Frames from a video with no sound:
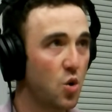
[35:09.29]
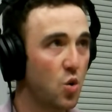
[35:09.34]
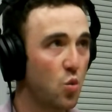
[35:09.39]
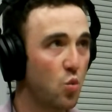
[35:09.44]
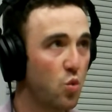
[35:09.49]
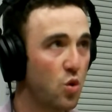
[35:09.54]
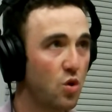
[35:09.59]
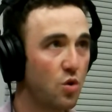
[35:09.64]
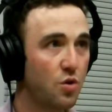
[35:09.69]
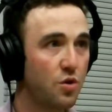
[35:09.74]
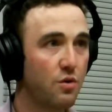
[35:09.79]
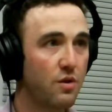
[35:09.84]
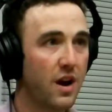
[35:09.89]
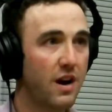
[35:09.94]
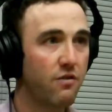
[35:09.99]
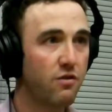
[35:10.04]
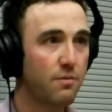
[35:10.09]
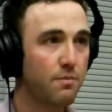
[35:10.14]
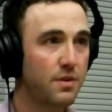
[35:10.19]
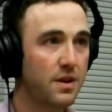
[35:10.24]
will there
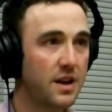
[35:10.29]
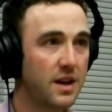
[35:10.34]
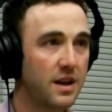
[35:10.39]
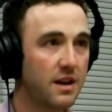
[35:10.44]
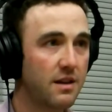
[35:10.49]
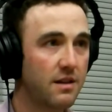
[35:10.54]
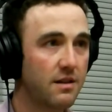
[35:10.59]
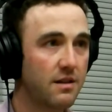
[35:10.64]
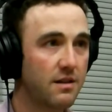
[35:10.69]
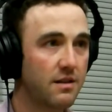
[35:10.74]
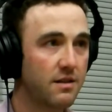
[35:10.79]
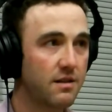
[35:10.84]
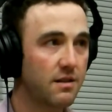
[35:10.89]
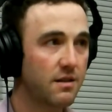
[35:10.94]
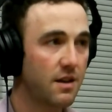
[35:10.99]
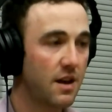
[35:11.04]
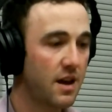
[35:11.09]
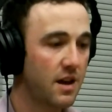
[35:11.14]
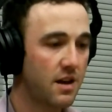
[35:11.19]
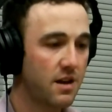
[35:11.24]
ever be
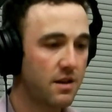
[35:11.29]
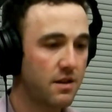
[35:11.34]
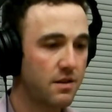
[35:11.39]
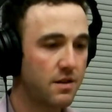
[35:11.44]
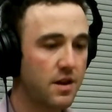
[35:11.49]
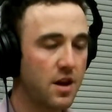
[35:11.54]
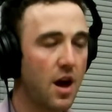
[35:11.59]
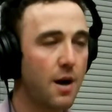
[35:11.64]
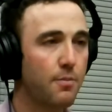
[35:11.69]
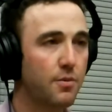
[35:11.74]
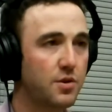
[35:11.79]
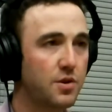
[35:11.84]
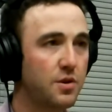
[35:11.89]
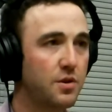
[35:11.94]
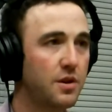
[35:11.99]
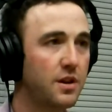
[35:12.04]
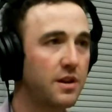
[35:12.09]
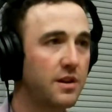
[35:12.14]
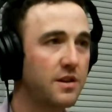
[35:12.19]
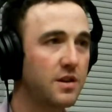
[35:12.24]
the
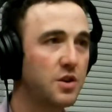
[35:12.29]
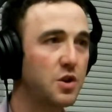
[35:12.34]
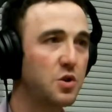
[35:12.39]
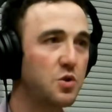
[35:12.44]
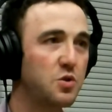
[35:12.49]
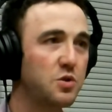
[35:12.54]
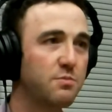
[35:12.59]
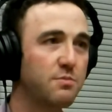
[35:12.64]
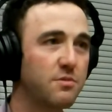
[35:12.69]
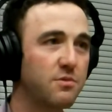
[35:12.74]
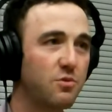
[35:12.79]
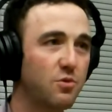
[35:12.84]
opportunity to use